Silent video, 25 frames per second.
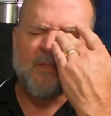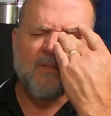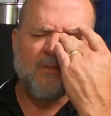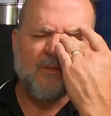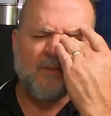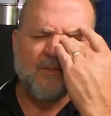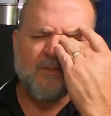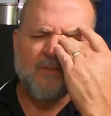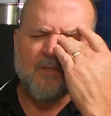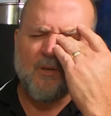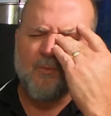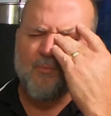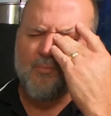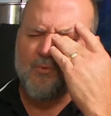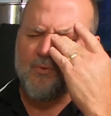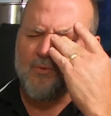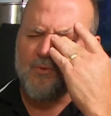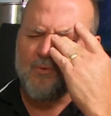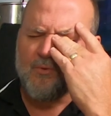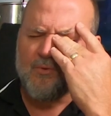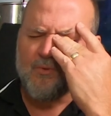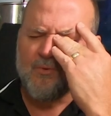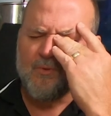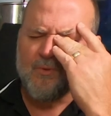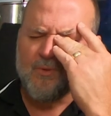else. I'll
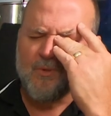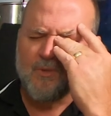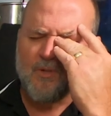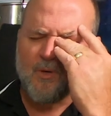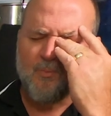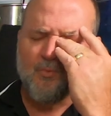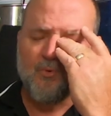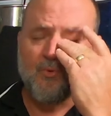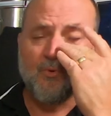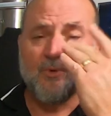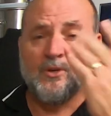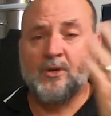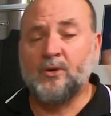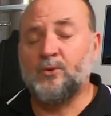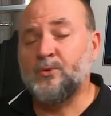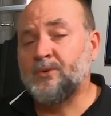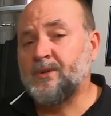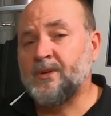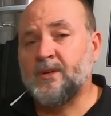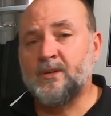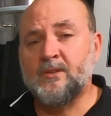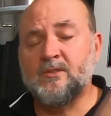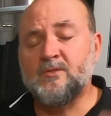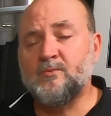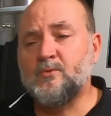brew a golden
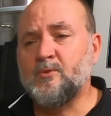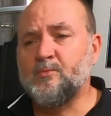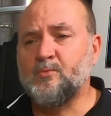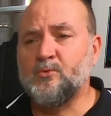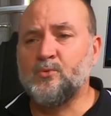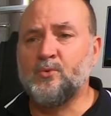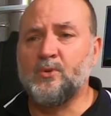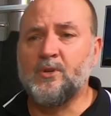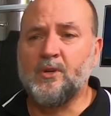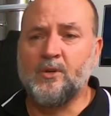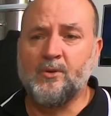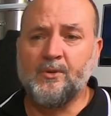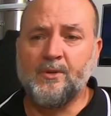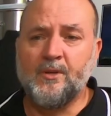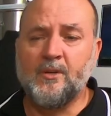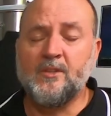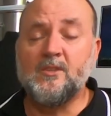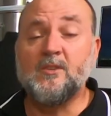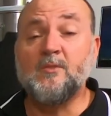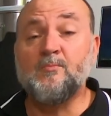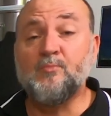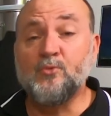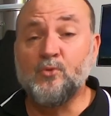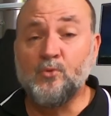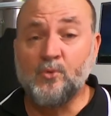ale because I want to brew a golden ale.
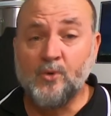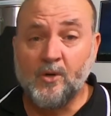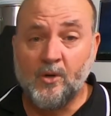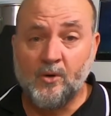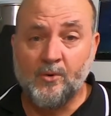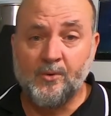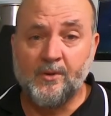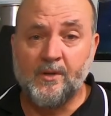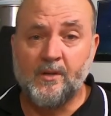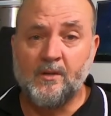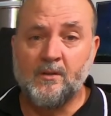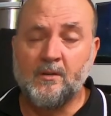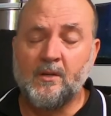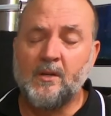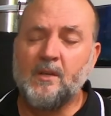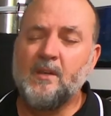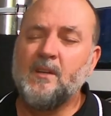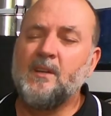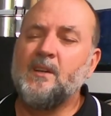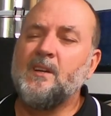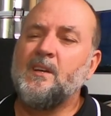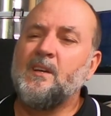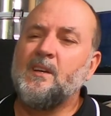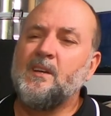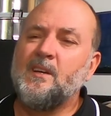I'll brew a golden ale.
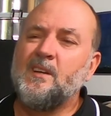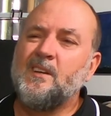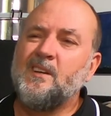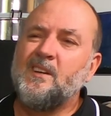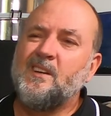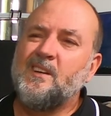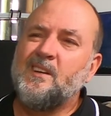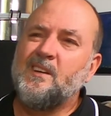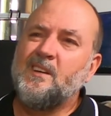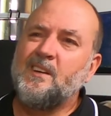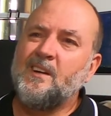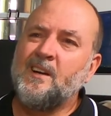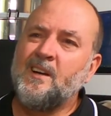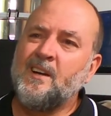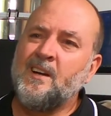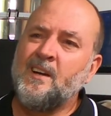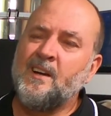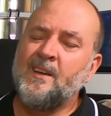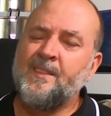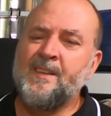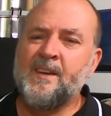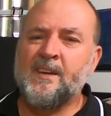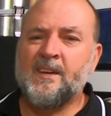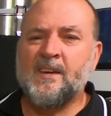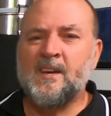
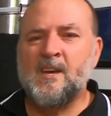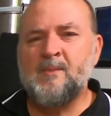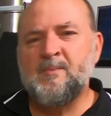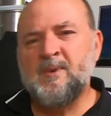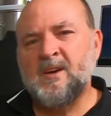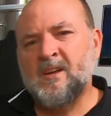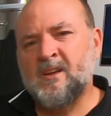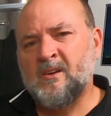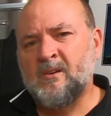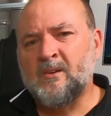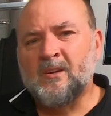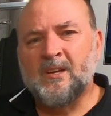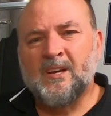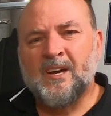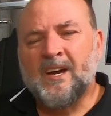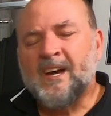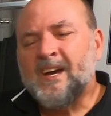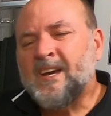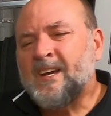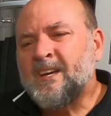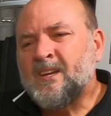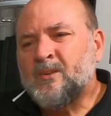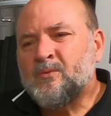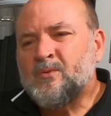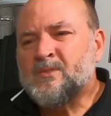That came out
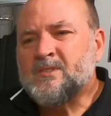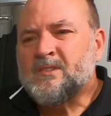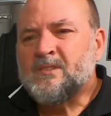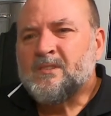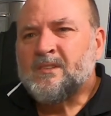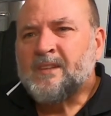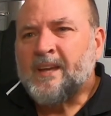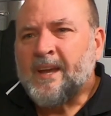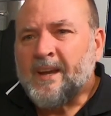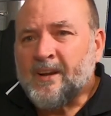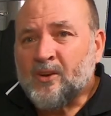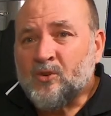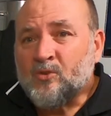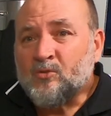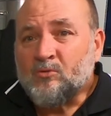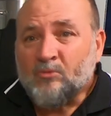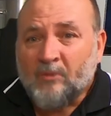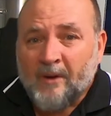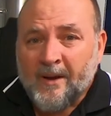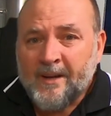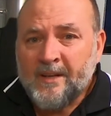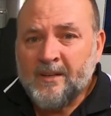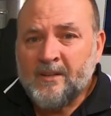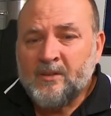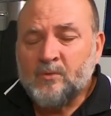okay. It wasn't that
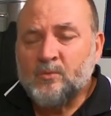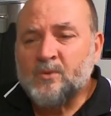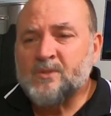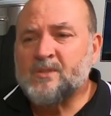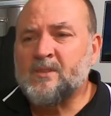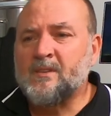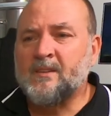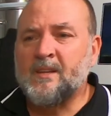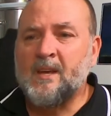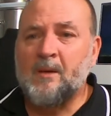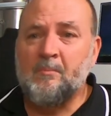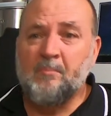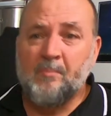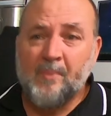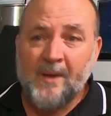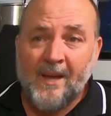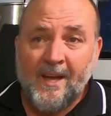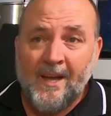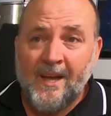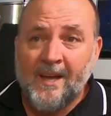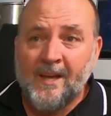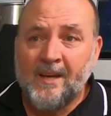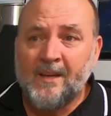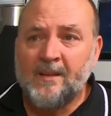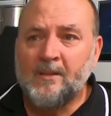great. It wasn't that
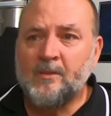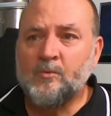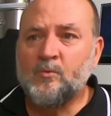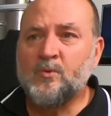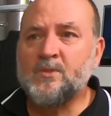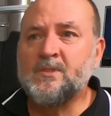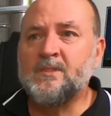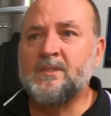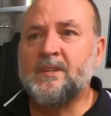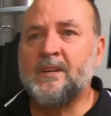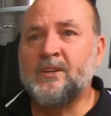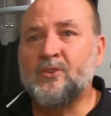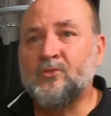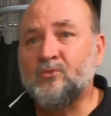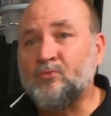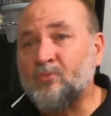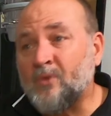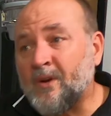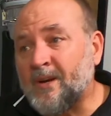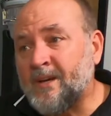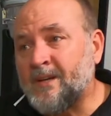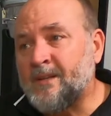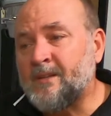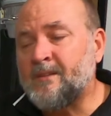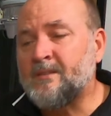bad. It wasn't that
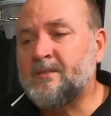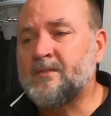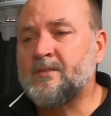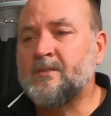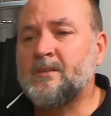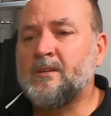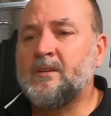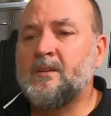great.